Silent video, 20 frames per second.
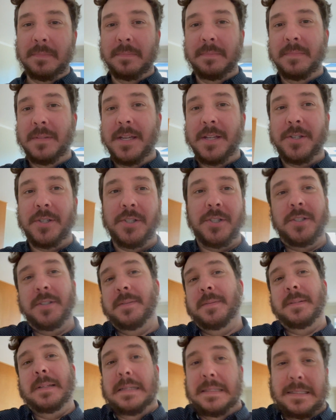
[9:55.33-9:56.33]
ish.
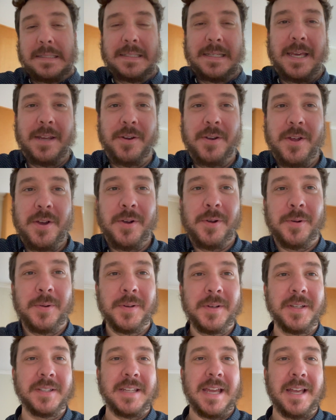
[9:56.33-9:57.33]
I don't know
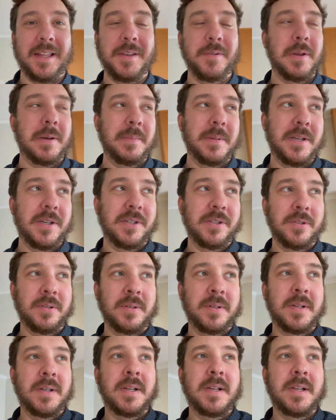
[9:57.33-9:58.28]
exactly what I'm gonna do.